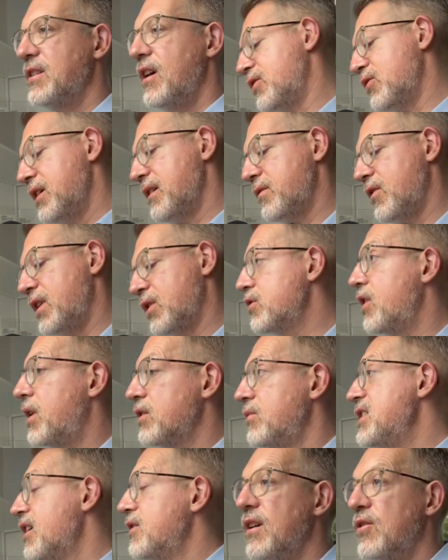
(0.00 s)
Exactly. And
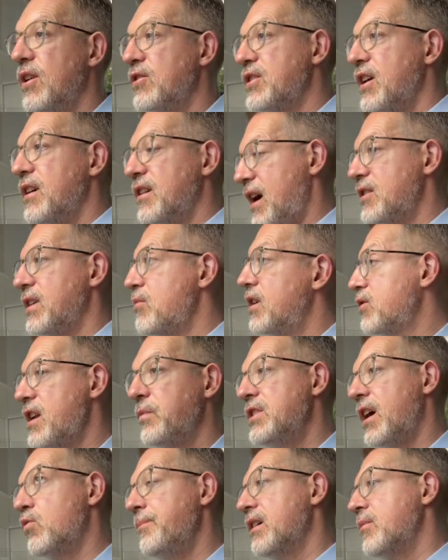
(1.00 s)
then they went on to
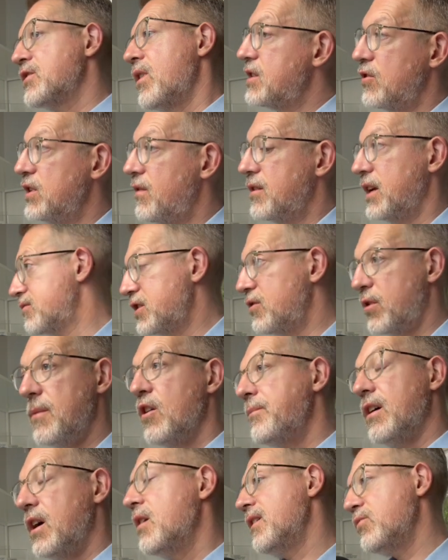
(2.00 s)
uh, creating the
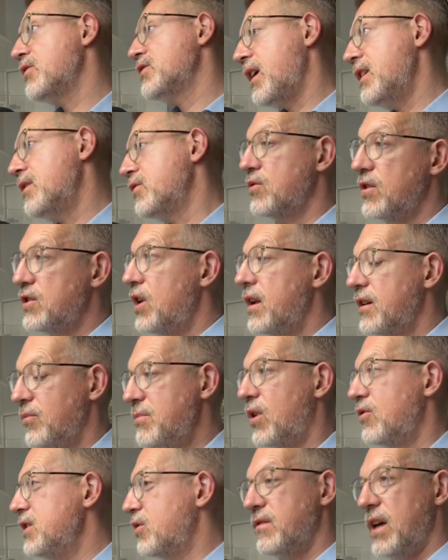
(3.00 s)
claims. And, you
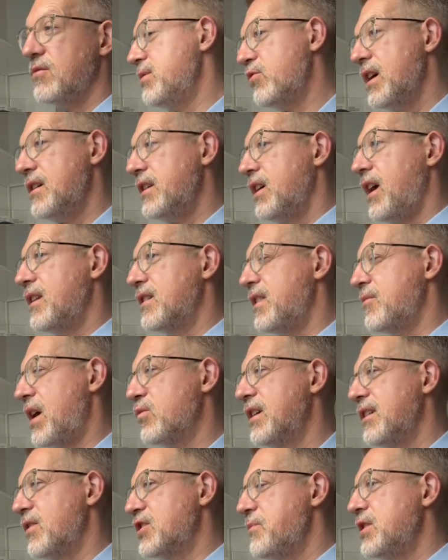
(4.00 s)
know, claims are like the
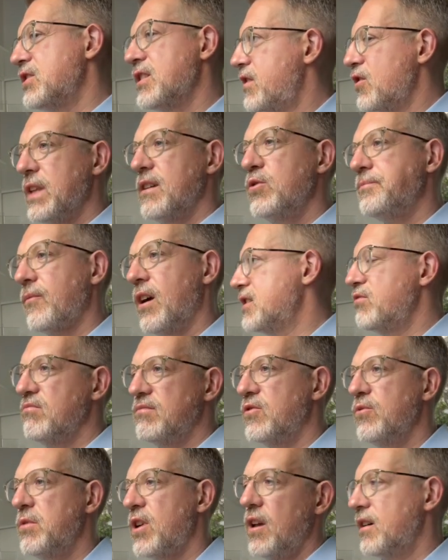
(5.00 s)
heart of a patent. They
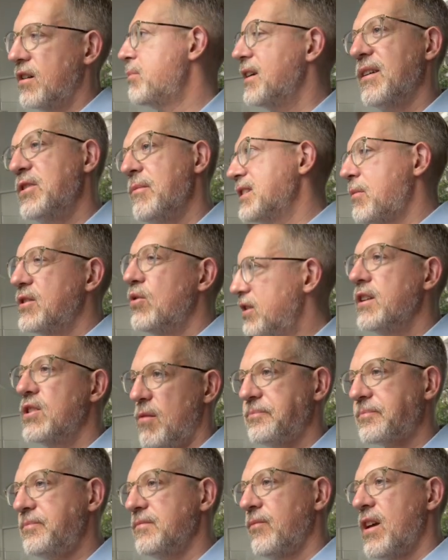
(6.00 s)
define what's actually being
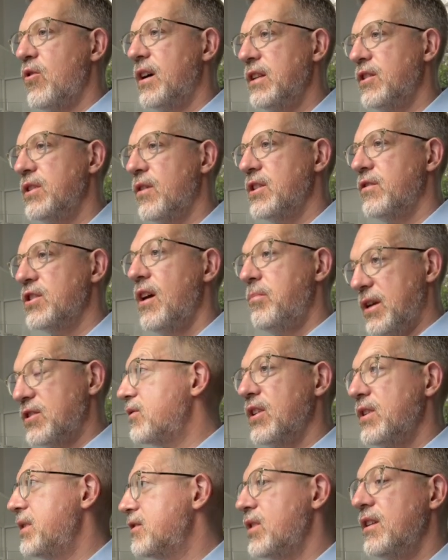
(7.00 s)
protected. Yeah,
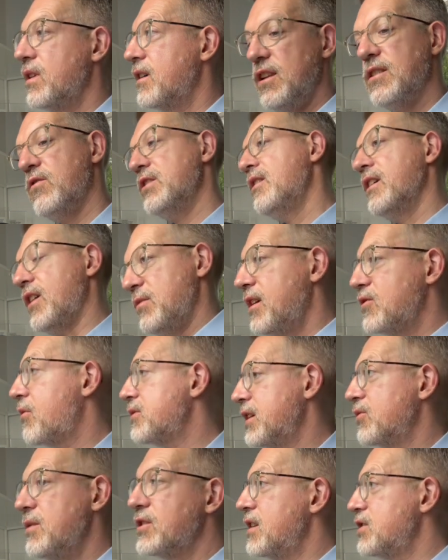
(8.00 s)
that's where the legal
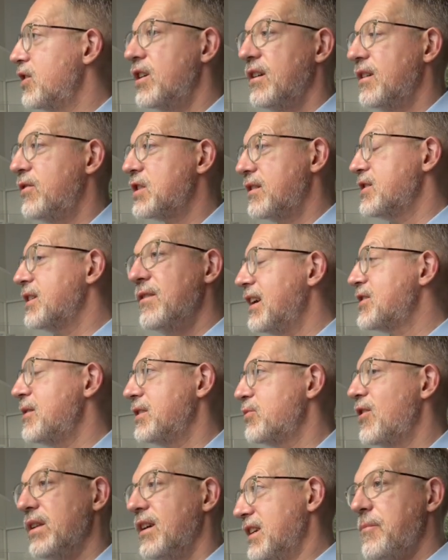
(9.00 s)
boundaries are set, right?
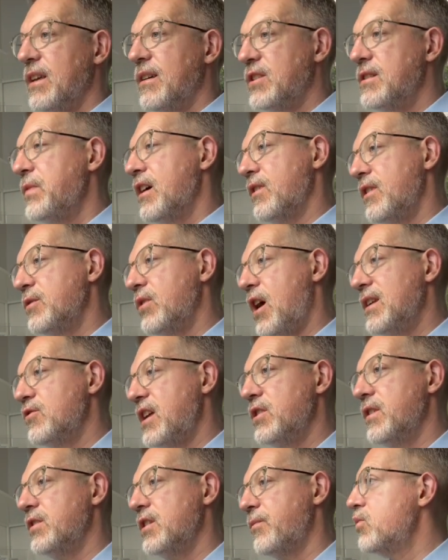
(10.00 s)
Exactly. And after that,
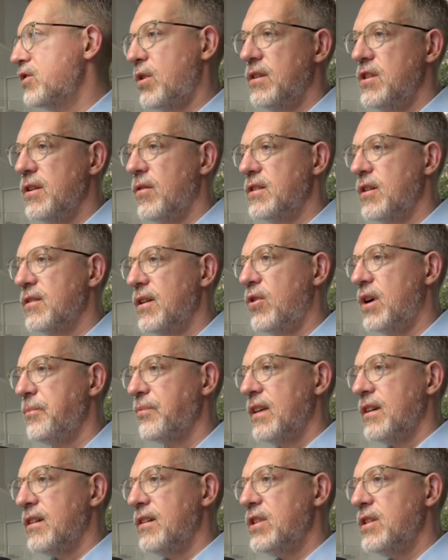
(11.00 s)
they covered, well, pretty
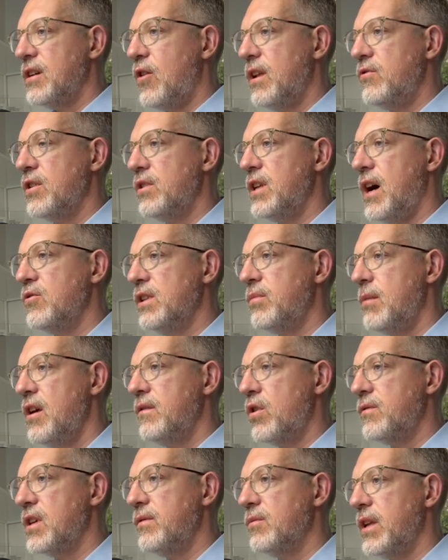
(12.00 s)
much everything else you need to
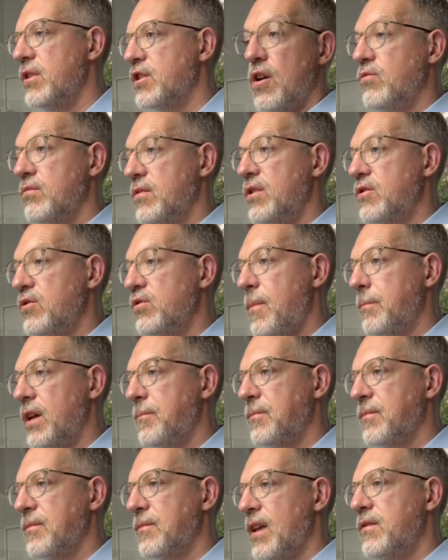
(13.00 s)
know to create a
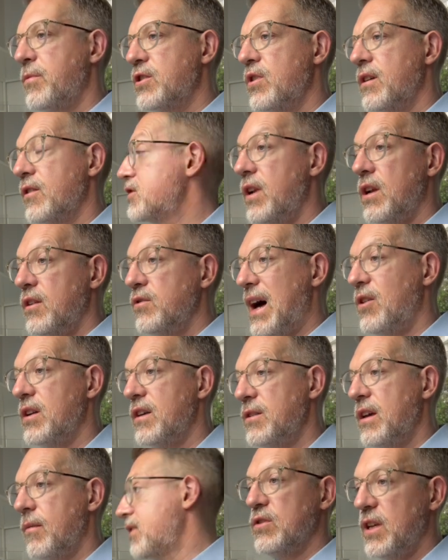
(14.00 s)
full patent
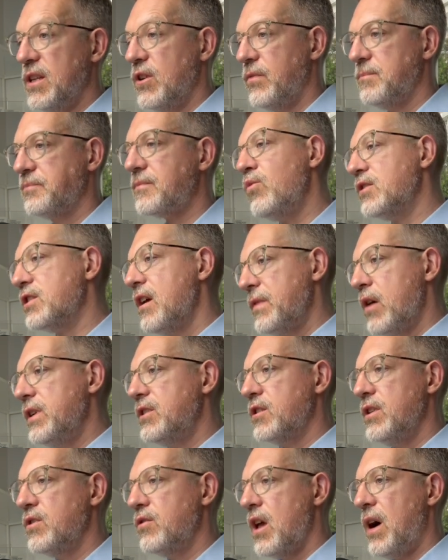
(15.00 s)
specification. So
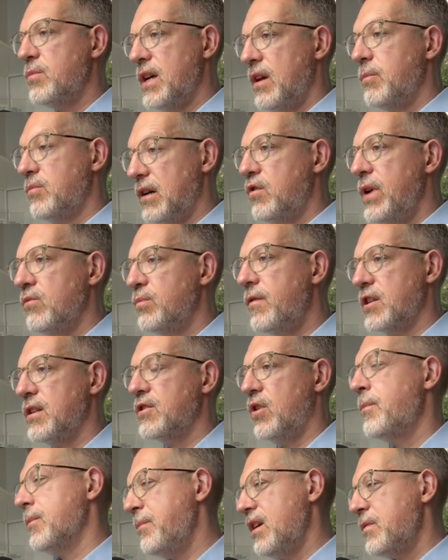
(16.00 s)
things like the background
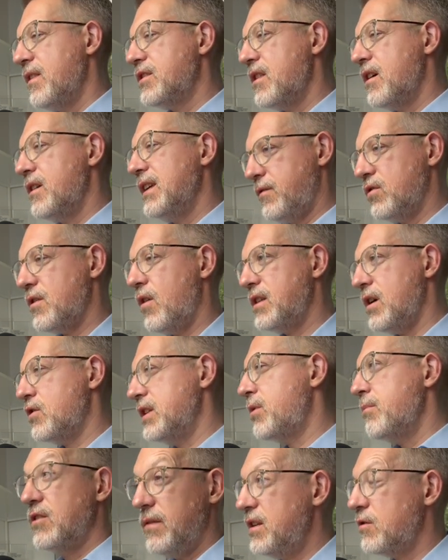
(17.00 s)
information about the
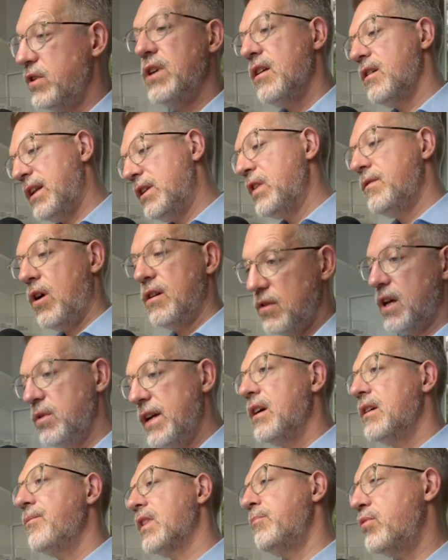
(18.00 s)
invention,
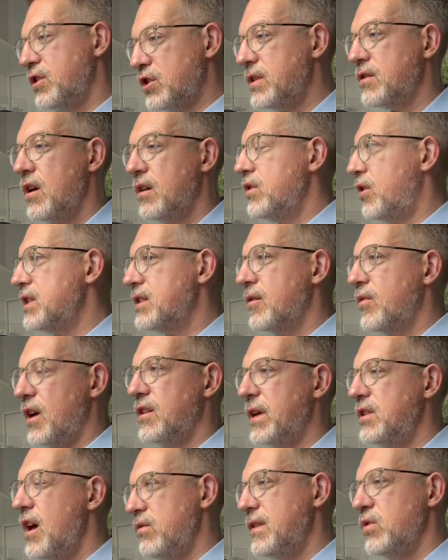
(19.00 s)
summarizing what it does,
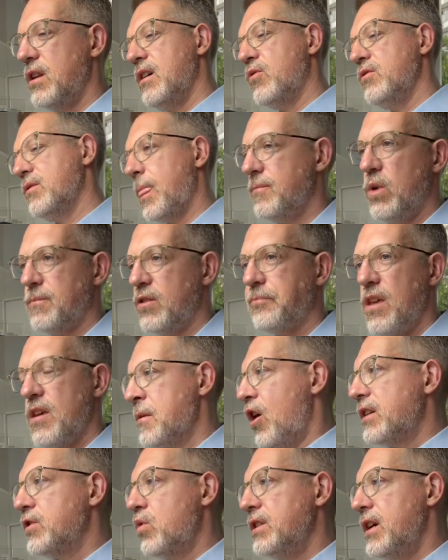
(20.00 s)
describing it in detail,
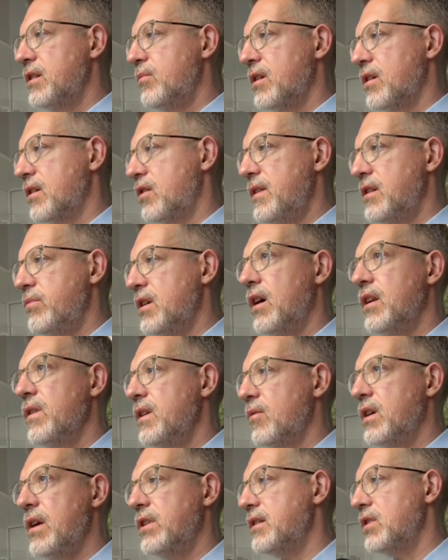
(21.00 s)
and even
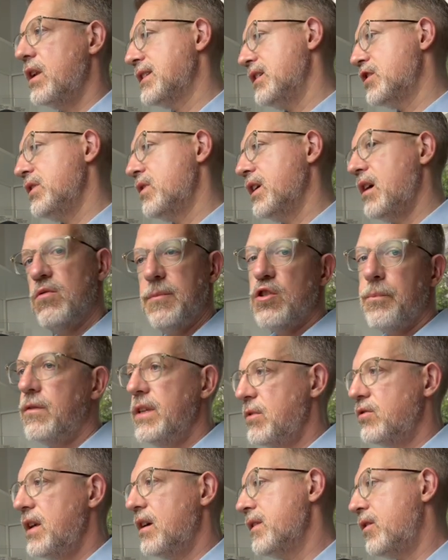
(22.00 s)
considerations for including
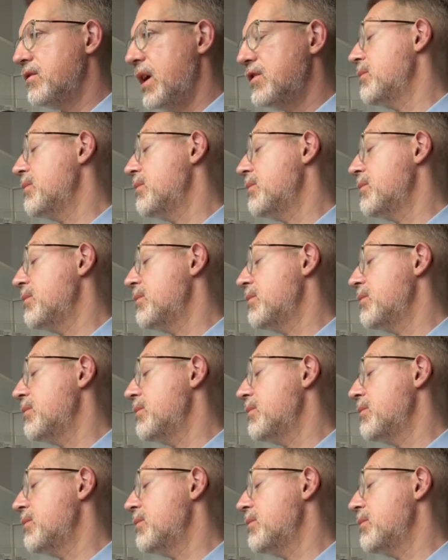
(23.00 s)
drawings.